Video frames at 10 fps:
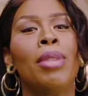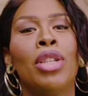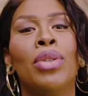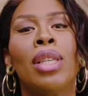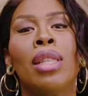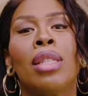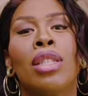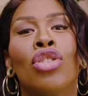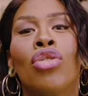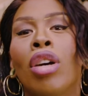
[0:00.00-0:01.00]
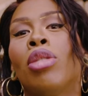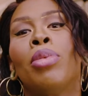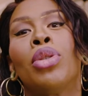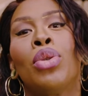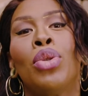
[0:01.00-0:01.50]
be using this
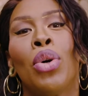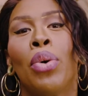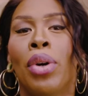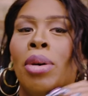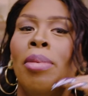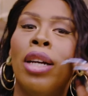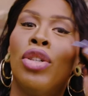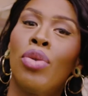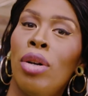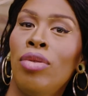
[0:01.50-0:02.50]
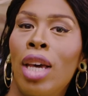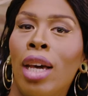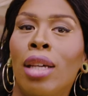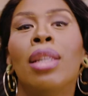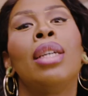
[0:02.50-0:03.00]
Instructables tutorial by
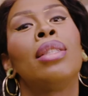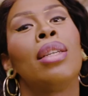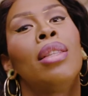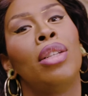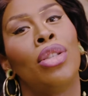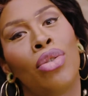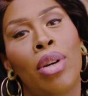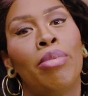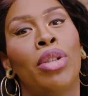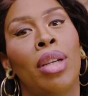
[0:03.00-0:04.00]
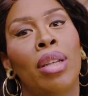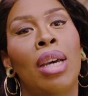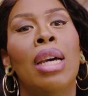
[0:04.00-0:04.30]
Trotech linked in the description